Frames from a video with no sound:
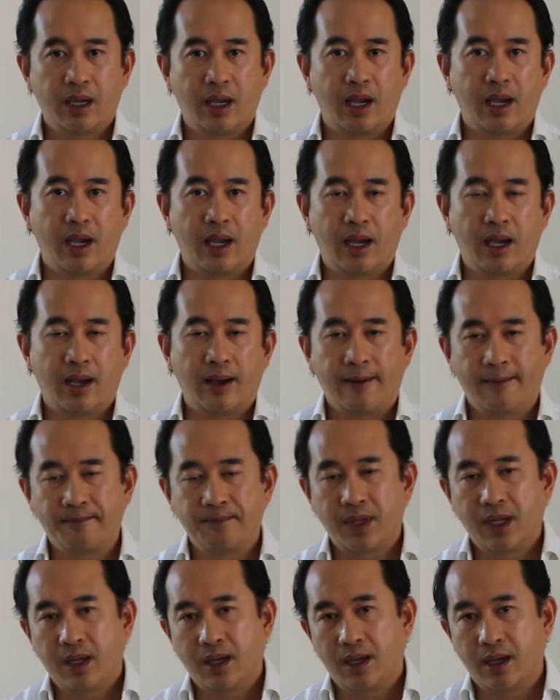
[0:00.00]

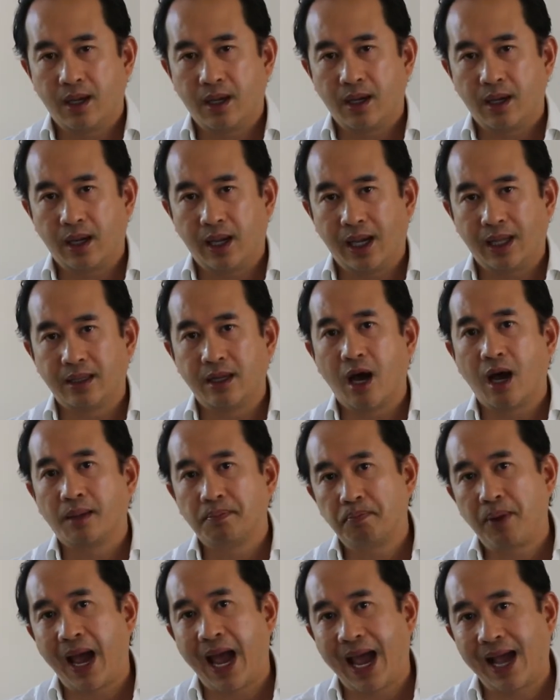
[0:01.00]
and
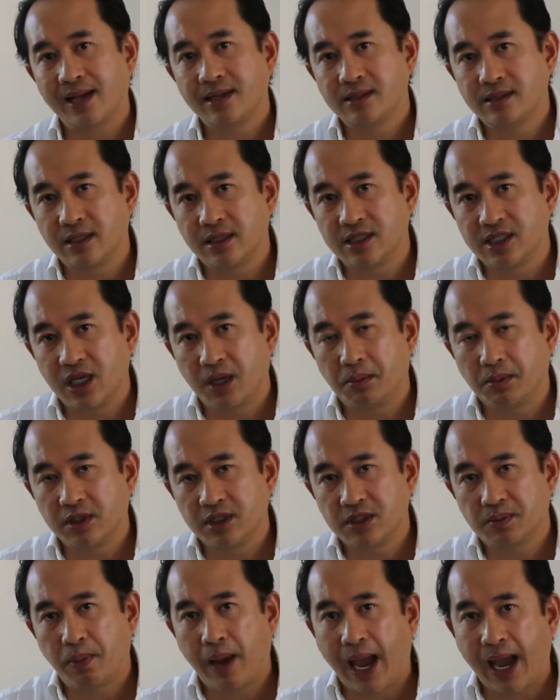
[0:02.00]
not pass the
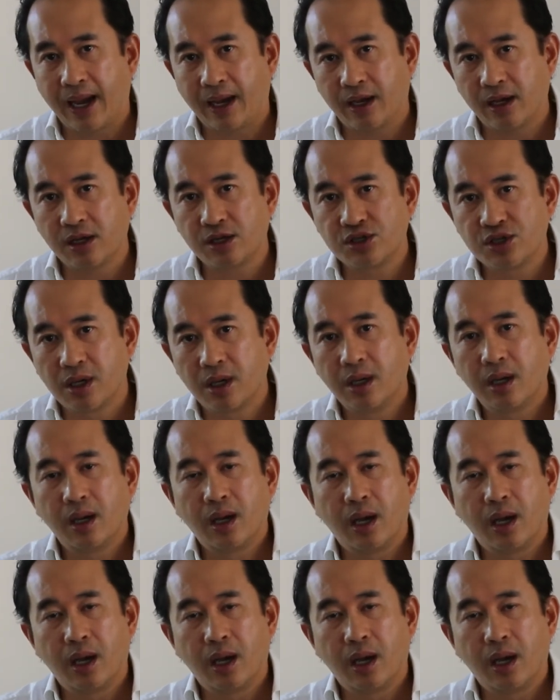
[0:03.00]
stimulus package.